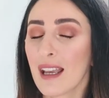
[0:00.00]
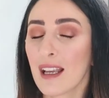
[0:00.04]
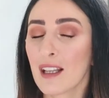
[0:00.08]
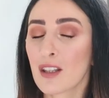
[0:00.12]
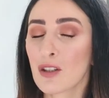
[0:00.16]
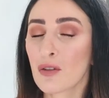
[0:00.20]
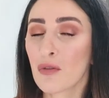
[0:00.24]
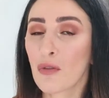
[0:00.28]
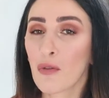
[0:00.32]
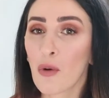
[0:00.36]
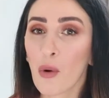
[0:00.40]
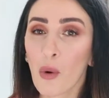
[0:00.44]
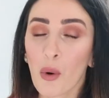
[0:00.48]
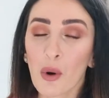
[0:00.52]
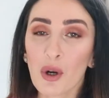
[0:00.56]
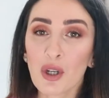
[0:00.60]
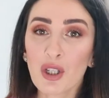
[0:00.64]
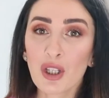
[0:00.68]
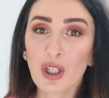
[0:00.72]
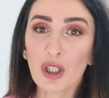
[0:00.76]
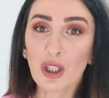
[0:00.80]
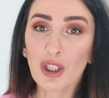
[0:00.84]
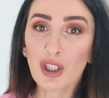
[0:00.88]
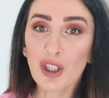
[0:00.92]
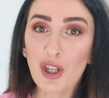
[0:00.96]
It's of
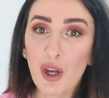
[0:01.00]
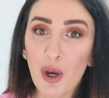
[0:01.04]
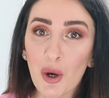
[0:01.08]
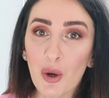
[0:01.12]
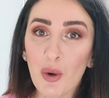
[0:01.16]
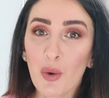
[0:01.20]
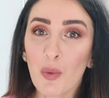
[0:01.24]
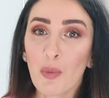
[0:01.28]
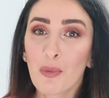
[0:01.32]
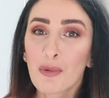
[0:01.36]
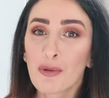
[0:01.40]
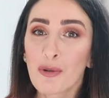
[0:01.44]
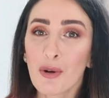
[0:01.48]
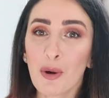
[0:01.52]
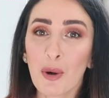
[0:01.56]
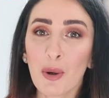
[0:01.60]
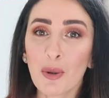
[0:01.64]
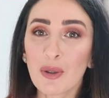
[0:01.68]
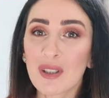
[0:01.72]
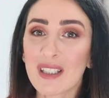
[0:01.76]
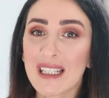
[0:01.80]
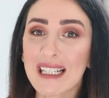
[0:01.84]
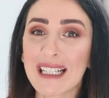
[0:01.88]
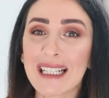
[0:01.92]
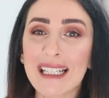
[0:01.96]
course no
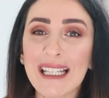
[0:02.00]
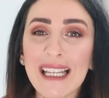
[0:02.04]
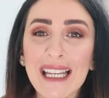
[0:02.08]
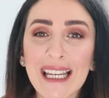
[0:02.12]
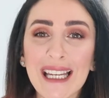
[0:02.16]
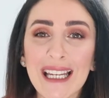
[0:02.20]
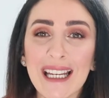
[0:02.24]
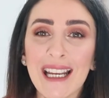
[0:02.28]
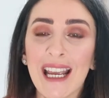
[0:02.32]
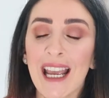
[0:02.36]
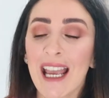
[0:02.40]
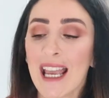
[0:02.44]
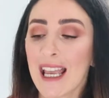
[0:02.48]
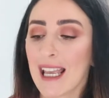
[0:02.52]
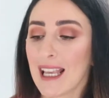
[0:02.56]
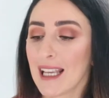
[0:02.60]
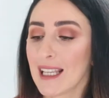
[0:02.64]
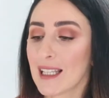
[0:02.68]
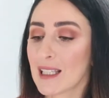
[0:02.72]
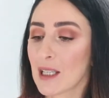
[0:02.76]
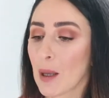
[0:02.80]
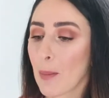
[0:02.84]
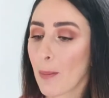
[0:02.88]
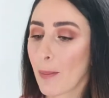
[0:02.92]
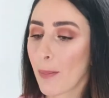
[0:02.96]
pro technique.
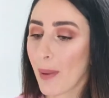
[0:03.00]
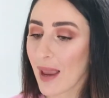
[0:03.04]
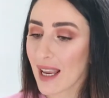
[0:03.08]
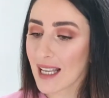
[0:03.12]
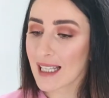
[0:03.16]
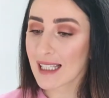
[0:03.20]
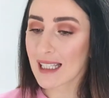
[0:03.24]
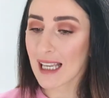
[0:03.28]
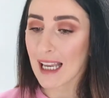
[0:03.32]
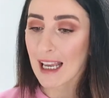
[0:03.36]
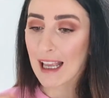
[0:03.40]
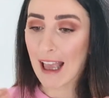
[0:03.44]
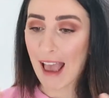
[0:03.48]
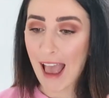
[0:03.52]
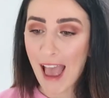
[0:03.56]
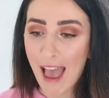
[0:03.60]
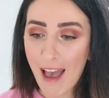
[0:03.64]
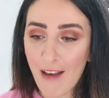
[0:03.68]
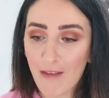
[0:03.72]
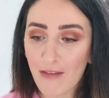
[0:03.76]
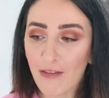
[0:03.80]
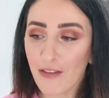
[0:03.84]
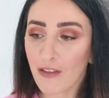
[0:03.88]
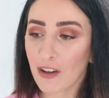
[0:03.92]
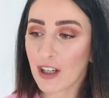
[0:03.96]
It's a basic
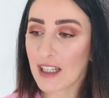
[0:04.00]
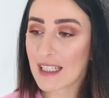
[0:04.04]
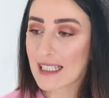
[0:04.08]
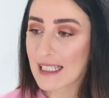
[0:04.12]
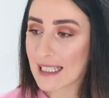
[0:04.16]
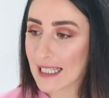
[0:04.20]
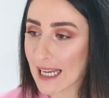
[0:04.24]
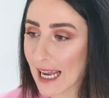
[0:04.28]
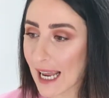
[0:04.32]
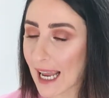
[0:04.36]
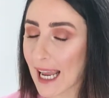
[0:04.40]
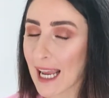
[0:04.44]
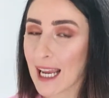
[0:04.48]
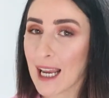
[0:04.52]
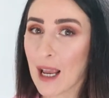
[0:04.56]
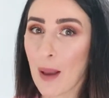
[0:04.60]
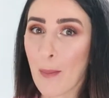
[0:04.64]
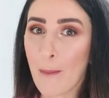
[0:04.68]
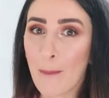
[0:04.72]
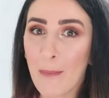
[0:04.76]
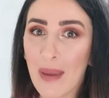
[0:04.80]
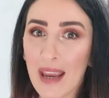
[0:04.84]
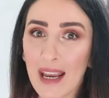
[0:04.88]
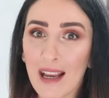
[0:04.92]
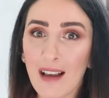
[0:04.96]
everyday
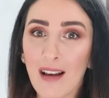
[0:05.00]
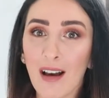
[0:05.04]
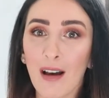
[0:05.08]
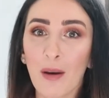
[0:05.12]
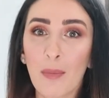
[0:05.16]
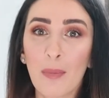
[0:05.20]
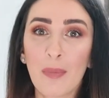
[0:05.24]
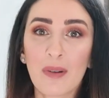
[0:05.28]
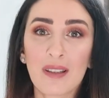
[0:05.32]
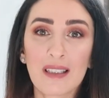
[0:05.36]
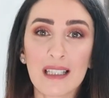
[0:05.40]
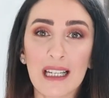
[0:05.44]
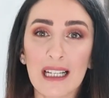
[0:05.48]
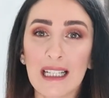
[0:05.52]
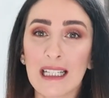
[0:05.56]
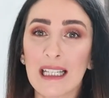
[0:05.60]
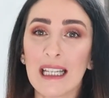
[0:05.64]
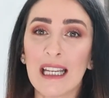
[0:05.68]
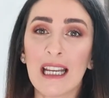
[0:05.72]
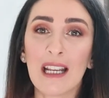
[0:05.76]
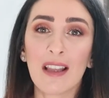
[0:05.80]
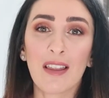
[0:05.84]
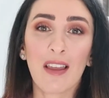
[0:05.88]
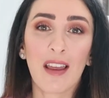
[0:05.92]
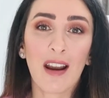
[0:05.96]
makeup
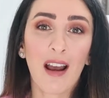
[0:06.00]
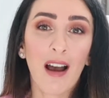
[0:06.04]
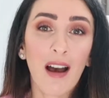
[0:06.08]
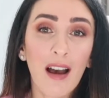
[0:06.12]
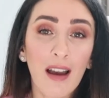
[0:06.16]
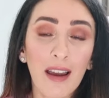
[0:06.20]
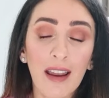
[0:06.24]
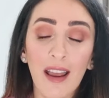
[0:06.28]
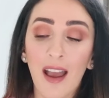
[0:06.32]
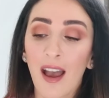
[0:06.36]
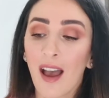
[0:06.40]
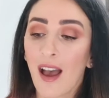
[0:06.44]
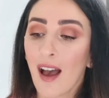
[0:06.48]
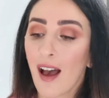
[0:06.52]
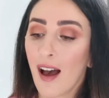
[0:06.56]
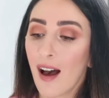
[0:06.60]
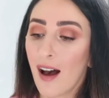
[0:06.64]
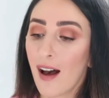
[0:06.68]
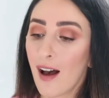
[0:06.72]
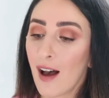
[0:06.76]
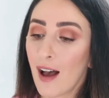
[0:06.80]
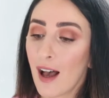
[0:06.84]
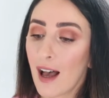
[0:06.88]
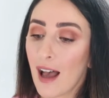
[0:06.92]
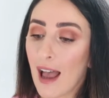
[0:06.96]
technique that I
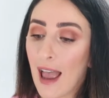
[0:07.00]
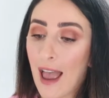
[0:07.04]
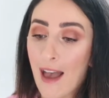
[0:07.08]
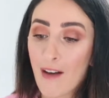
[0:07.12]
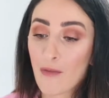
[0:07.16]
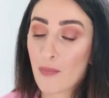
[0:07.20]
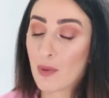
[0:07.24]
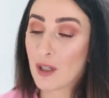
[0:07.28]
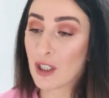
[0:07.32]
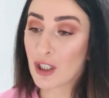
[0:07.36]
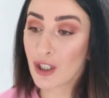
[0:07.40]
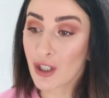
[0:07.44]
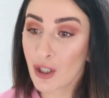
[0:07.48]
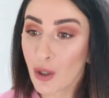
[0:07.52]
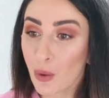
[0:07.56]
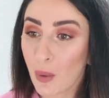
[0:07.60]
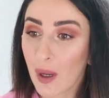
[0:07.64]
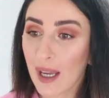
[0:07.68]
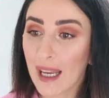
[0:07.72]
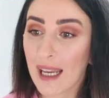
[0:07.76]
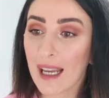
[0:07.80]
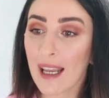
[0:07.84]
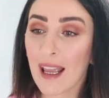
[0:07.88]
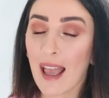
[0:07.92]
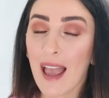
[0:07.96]
have been
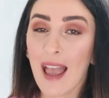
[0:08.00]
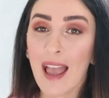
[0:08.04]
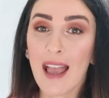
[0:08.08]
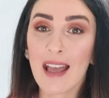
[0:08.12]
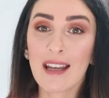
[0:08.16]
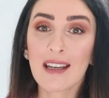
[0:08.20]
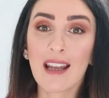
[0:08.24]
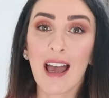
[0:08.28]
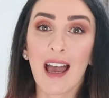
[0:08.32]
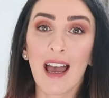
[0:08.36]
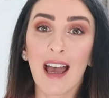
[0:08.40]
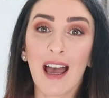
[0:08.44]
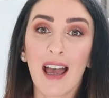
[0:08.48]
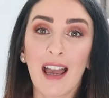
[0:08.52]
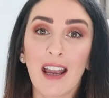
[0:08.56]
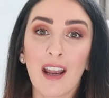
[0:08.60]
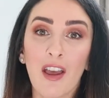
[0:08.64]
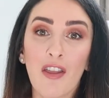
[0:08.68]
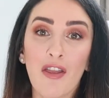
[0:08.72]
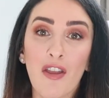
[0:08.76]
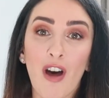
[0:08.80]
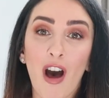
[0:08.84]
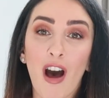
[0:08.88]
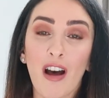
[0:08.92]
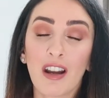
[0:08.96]
doing, and
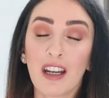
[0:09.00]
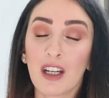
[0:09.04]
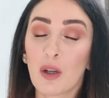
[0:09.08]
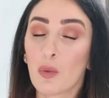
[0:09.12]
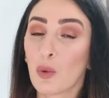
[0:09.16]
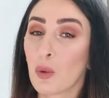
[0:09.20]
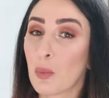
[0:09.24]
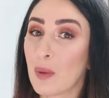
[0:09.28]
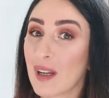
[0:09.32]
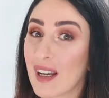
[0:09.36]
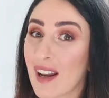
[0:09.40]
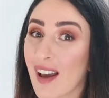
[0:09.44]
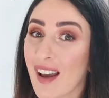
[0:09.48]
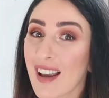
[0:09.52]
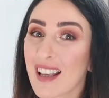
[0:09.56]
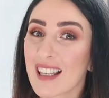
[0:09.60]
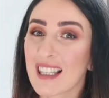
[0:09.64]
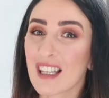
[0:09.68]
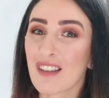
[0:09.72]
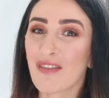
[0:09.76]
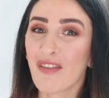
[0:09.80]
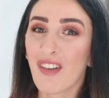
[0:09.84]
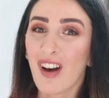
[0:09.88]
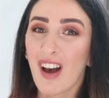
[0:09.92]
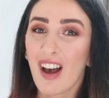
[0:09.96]
I thought it would be nice
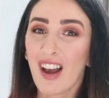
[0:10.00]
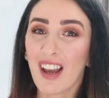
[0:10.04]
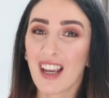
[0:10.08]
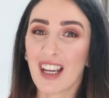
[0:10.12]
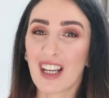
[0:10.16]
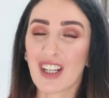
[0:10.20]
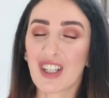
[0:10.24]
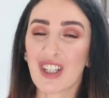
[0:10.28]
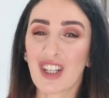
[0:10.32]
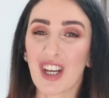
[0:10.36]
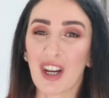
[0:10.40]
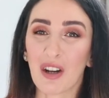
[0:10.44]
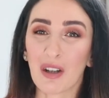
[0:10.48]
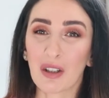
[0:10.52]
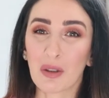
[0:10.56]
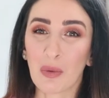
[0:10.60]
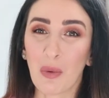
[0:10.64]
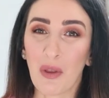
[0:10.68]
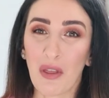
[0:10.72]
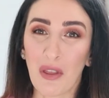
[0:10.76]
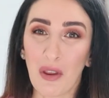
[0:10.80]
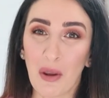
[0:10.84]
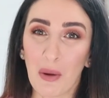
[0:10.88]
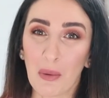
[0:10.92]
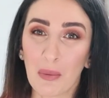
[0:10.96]
if I share it
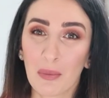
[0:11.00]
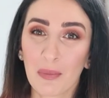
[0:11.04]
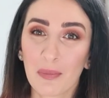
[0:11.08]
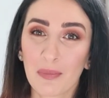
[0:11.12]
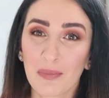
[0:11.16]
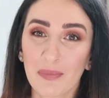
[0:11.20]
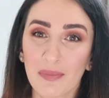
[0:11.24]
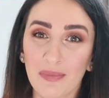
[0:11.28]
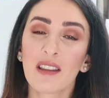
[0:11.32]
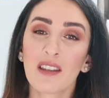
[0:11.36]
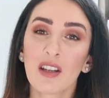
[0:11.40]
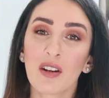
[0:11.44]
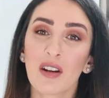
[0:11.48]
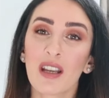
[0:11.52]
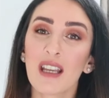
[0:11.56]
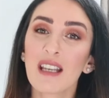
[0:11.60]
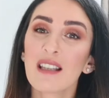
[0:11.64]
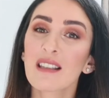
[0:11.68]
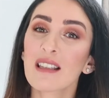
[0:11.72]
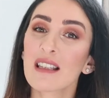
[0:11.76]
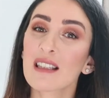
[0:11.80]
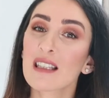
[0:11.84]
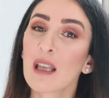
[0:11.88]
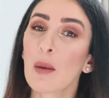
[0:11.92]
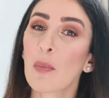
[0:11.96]
with you. There
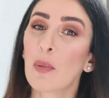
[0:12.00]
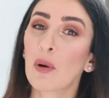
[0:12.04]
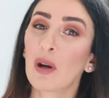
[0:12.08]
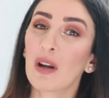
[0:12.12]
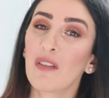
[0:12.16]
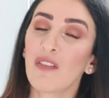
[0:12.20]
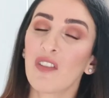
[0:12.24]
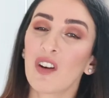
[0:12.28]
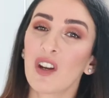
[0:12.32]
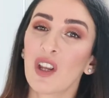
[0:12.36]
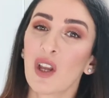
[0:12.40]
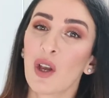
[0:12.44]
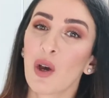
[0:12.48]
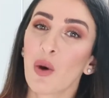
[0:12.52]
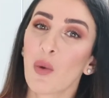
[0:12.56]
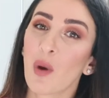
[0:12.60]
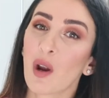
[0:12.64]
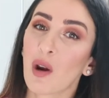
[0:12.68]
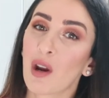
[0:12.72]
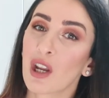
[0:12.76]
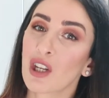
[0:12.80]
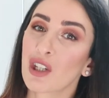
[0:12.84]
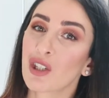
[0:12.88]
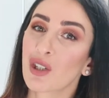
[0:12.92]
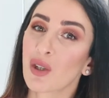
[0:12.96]
is a separate video
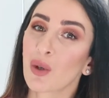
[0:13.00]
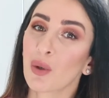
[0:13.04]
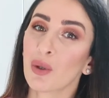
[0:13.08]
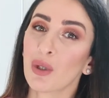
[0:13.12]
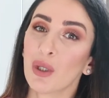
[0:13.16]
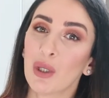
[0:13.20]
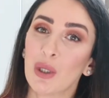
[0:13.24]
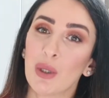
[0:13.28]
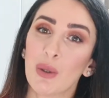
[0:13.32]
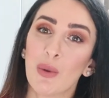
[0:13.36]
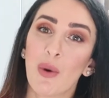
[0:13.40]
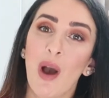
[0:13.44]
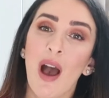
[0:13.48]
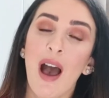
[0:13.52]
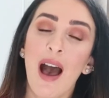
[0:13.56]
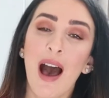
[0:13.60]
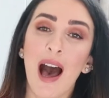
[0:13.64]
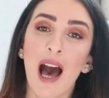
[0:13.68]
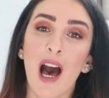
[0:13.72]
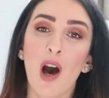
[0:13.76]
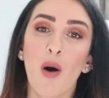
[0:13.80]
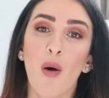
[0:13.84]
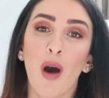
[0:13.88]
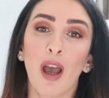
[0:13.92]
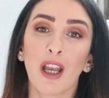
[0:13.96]
where I show you
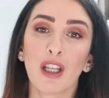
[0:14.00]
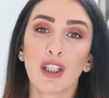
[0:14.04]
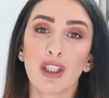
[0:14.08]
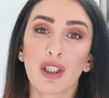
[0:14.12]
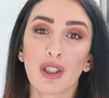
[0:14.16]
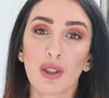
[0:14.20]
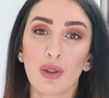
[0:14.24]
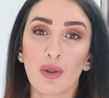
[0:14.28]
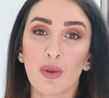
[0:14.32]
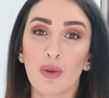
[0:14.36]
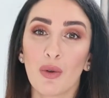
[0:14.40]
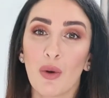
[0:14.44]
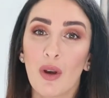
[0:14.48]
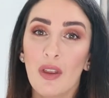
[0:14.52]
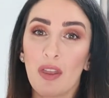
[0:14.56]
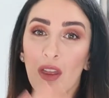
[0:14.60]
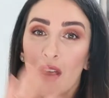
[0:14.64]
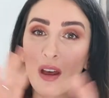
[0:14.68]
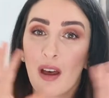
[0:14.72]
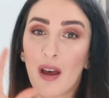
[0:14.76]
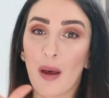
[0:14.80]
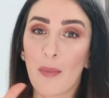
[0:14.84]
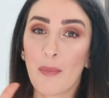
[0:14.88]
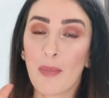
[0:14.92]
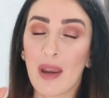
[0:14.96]
how I do
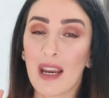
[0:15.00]
the